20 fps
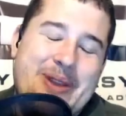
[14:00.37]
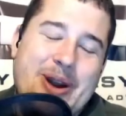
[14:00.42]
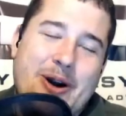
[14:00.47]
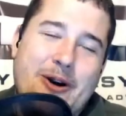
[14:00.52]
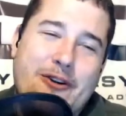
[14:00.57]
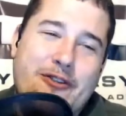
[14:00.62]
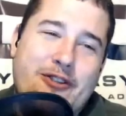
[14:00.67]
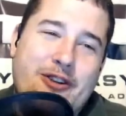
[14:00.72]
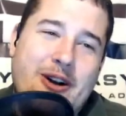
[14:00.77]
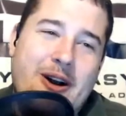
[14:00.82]

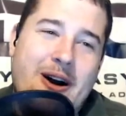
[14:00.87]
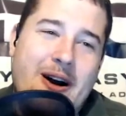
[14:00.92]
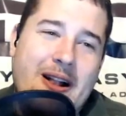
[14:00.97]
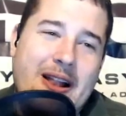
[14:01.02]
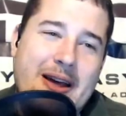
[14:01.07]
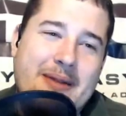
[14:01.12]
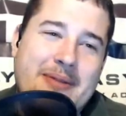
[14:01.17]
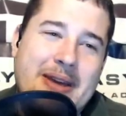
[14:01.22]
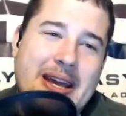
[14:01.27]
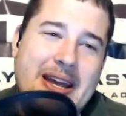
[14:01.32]

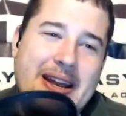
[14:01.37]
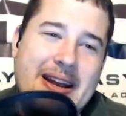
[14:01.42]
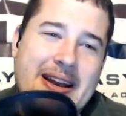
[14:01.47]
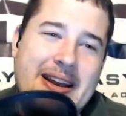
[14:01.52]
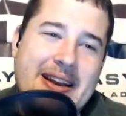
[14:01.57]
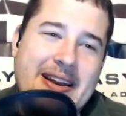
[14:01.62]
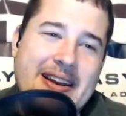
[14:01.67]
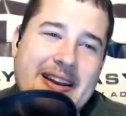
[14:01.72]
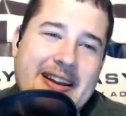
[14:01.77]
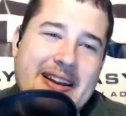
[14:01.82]
overall, I
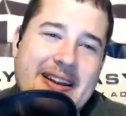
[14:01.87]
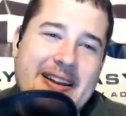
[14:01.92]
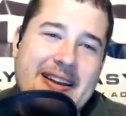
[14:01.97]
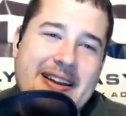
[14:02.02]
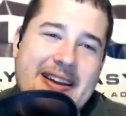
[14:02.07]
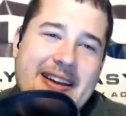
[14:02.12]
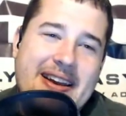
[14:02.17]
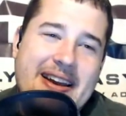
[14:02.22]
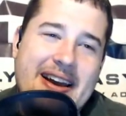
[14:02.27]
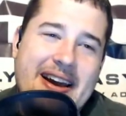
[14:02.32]
mean,
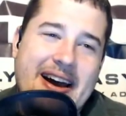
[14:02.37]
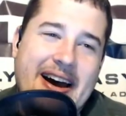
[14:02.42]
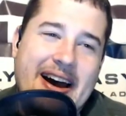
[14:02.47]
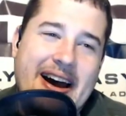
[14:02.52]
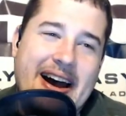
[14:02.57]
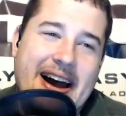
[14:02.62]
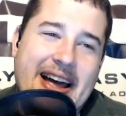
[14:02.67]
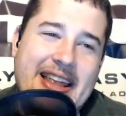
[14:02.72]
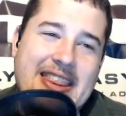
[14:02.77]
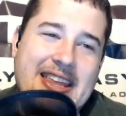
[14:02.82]

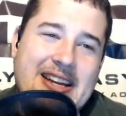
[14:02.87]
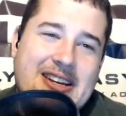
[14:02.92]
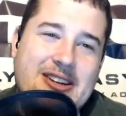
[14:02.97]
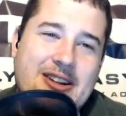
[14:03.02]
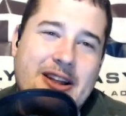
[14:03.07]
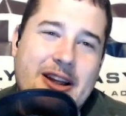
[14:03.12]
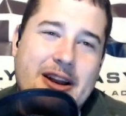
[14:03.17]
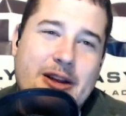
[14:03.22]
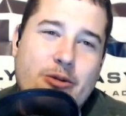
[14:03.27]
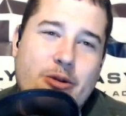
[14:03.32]
I-, I
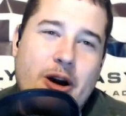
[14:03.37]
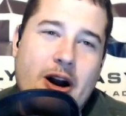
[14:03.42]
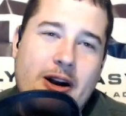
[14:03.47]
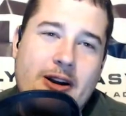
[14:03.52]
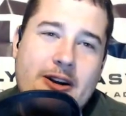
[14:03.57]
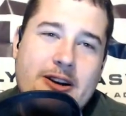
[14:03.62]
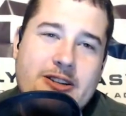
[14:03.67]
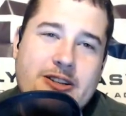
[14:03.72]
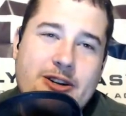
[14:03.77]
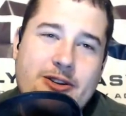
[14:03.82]
think Delanie
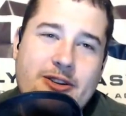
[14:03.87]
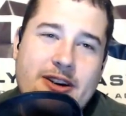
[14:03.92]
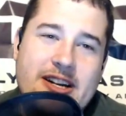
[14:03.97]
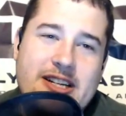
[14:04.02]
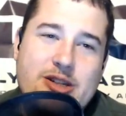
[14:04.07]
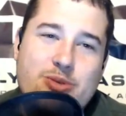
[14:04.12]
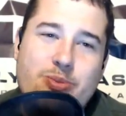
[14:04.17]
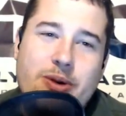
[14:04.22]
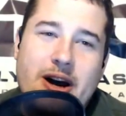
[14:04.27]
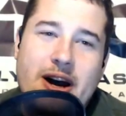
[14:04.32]
Walker has a
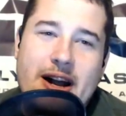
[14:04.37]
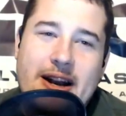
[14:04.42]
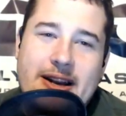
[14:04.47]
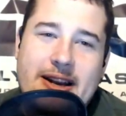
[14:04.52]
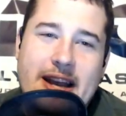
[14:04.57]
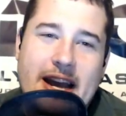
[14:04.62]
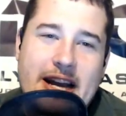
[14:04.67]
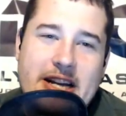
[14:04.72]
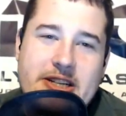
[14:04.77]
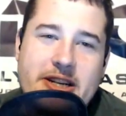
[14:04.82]
great
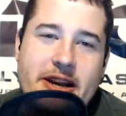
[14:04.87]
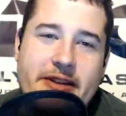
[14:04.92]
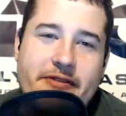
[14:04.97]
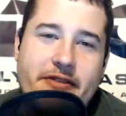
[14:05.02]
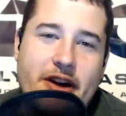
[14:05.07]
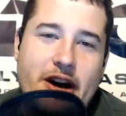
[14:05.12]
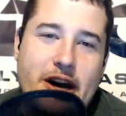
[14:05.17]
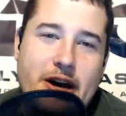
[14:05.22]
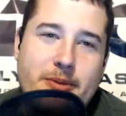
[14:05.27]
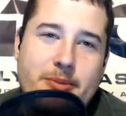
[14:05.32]
spot and cash
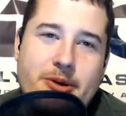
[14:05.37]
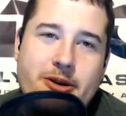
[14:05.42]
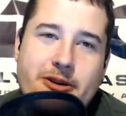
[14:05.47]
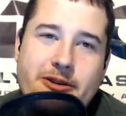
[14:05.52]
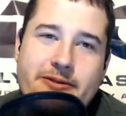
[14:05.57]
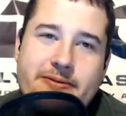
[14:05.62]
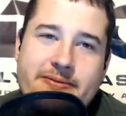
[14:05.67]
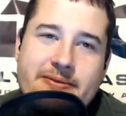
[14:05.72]
game viable.